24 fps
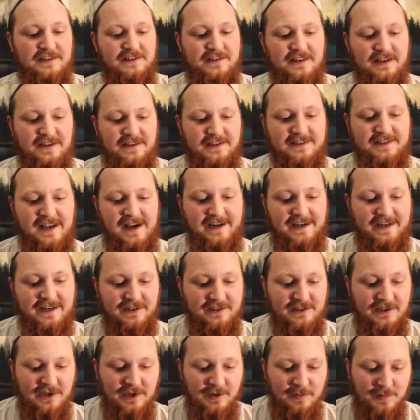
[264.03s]
is the
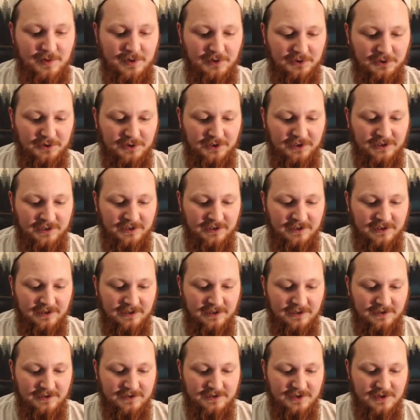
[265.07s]
2nd pillar.
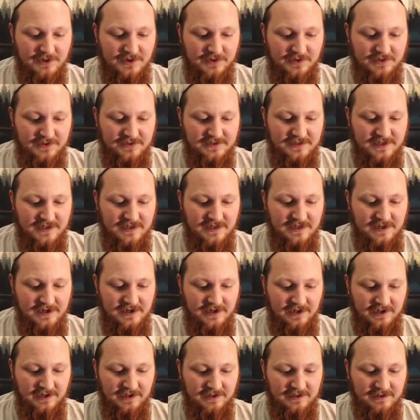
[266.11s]
So you can see
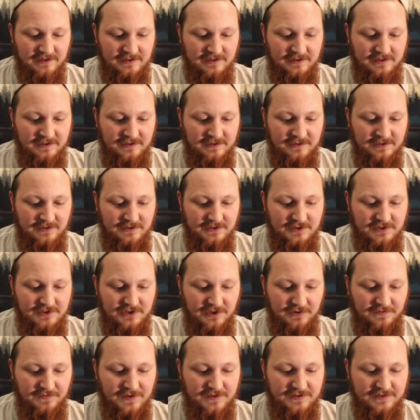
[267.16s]
here,
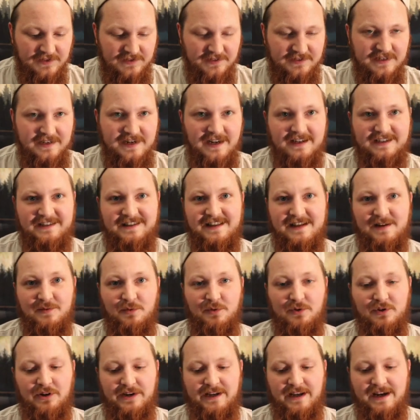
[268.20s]
surface is the next thing
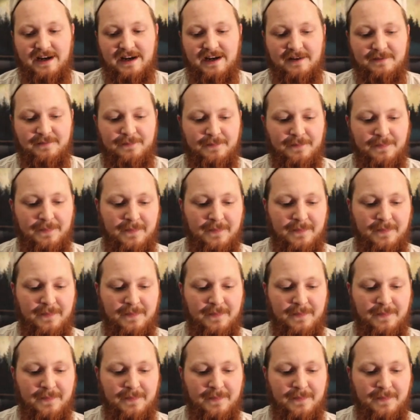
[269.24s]
we'll look at.